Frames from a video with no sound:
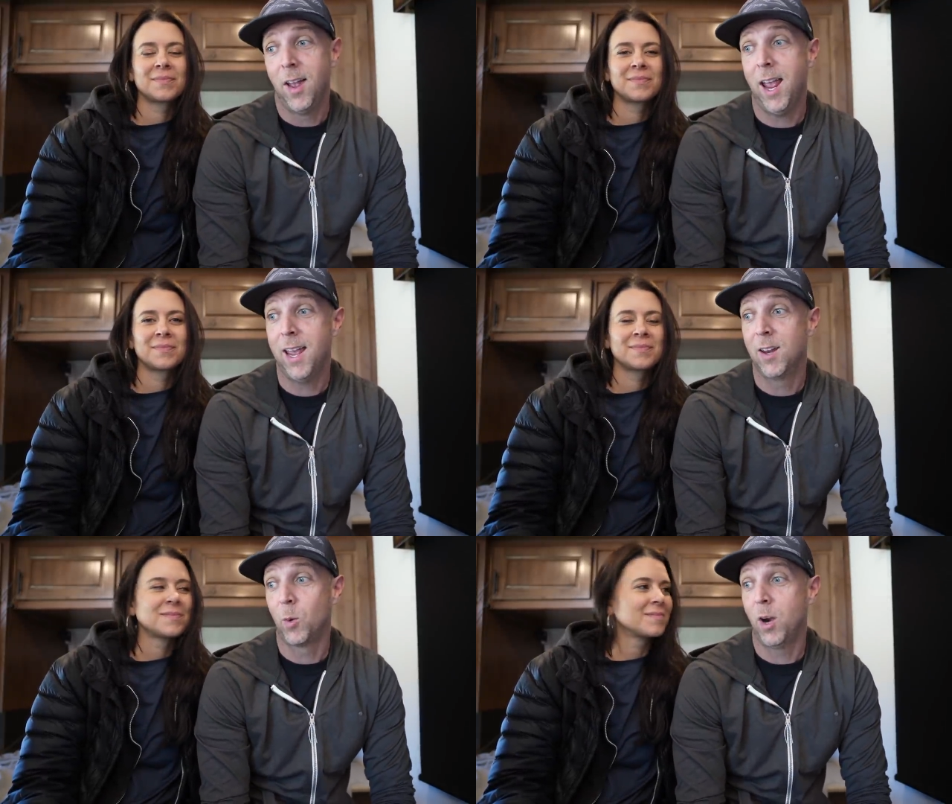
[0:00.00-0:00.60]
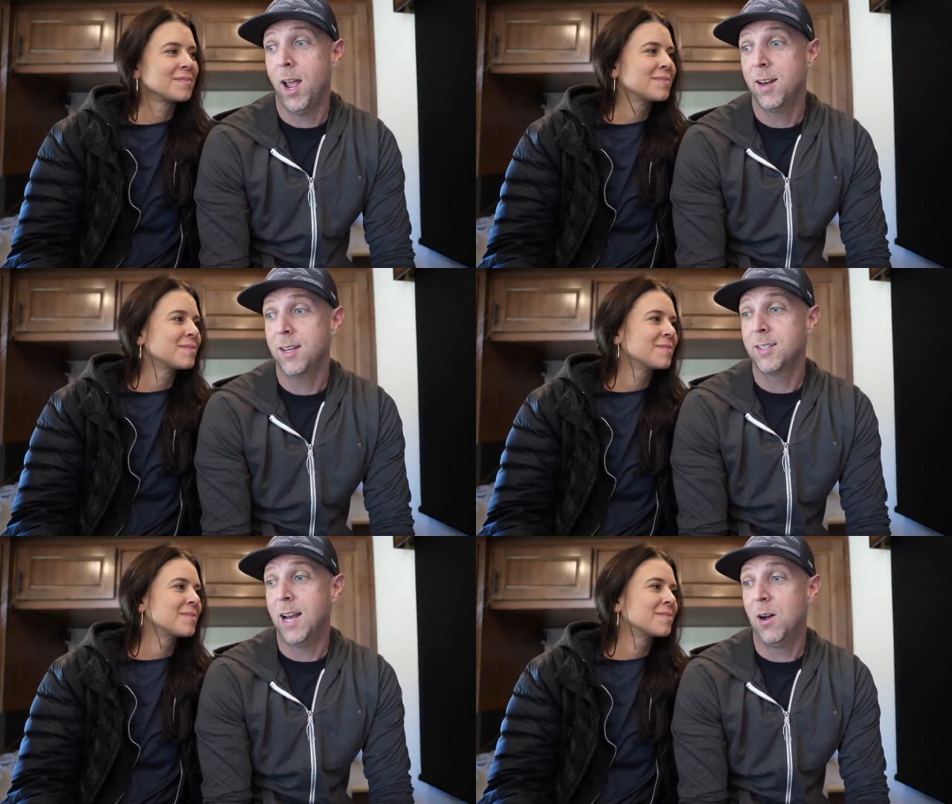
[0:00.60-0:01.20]
Speaker 1: and we're
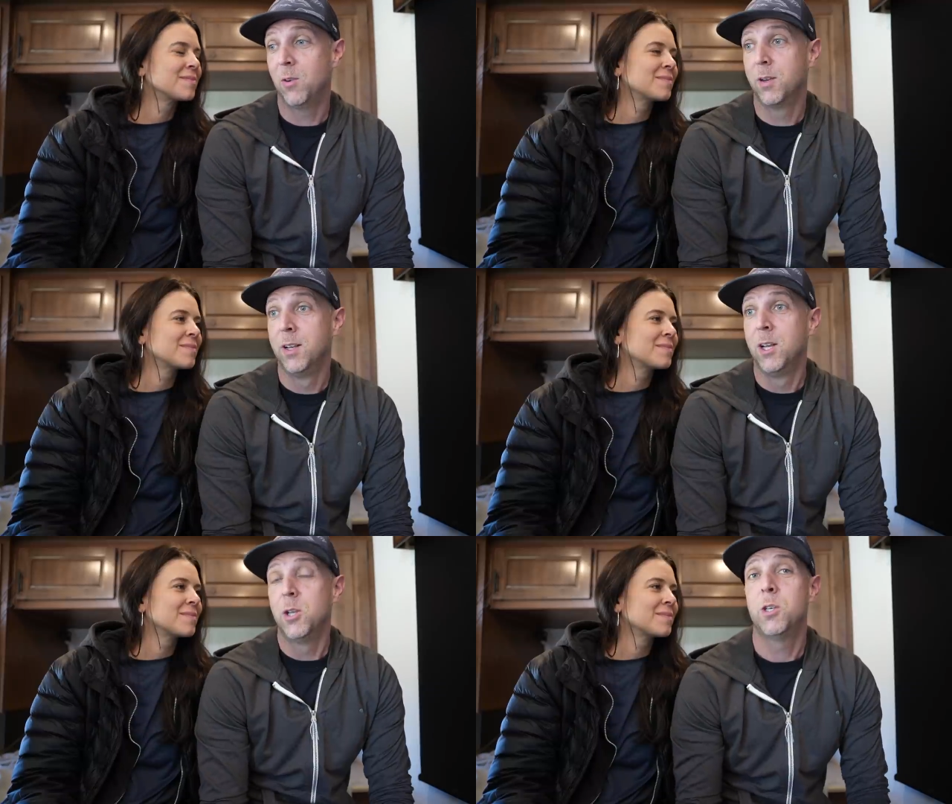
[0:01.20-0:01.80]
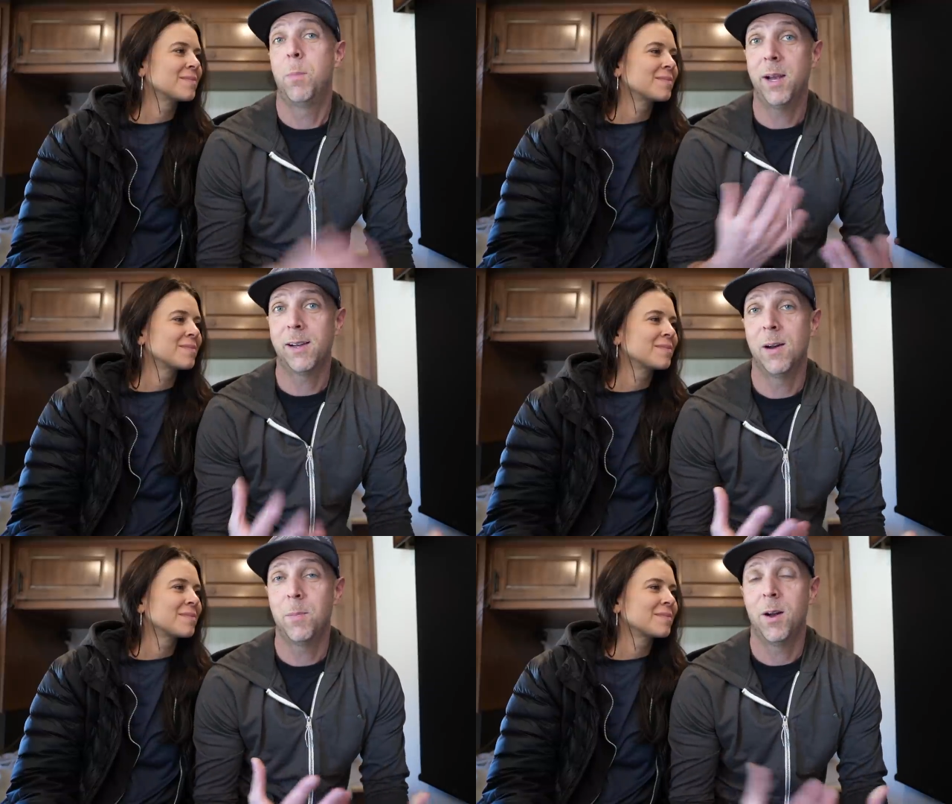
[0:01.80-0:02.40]
heading down to pick
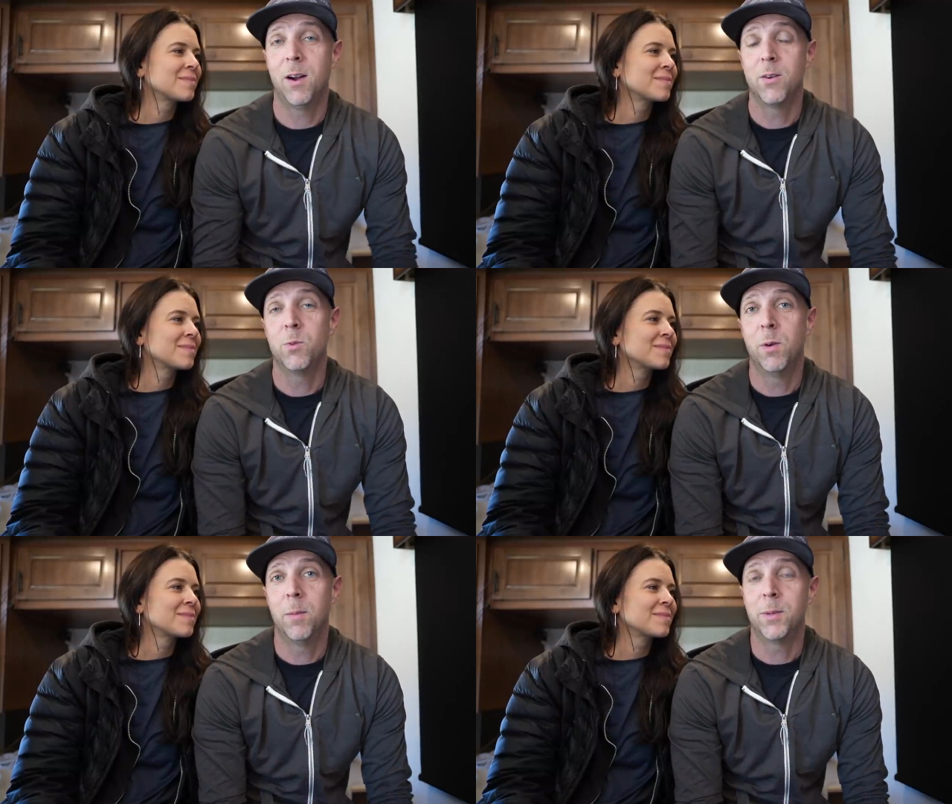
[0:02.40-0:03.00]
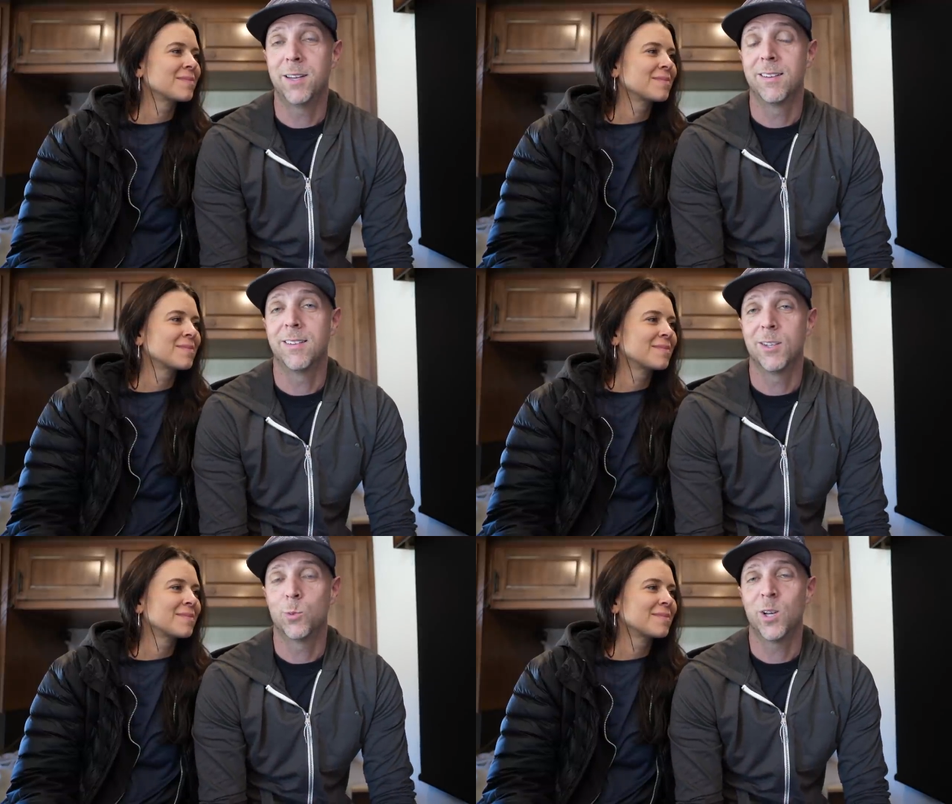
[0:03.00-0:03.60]
up our new puppy
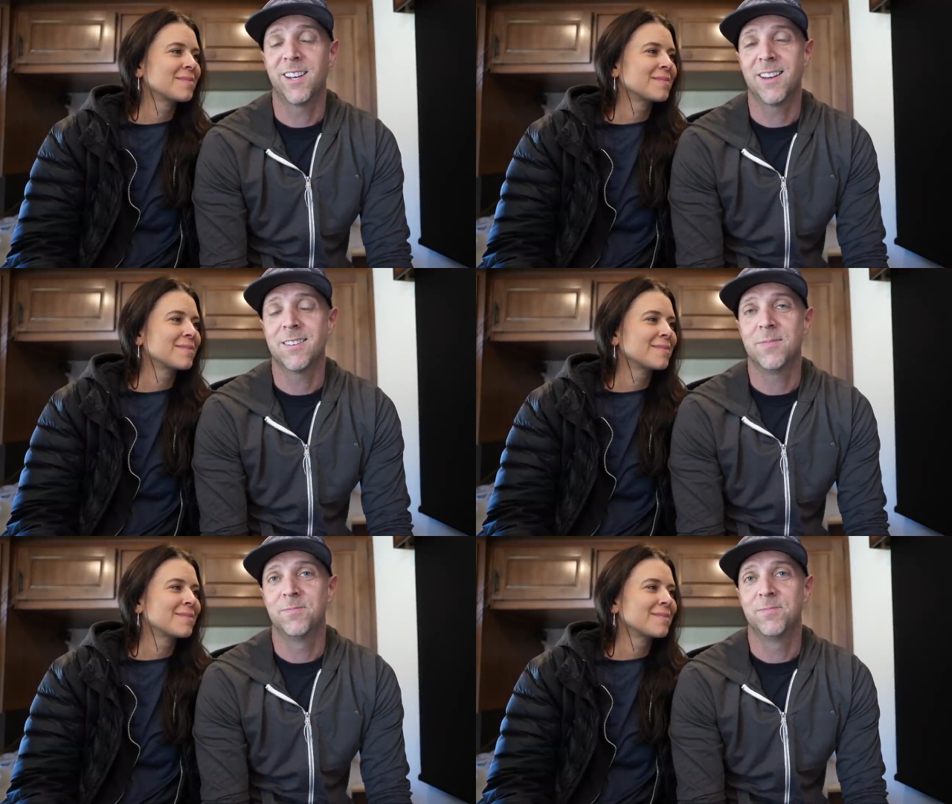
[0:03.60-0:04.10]
this weekend.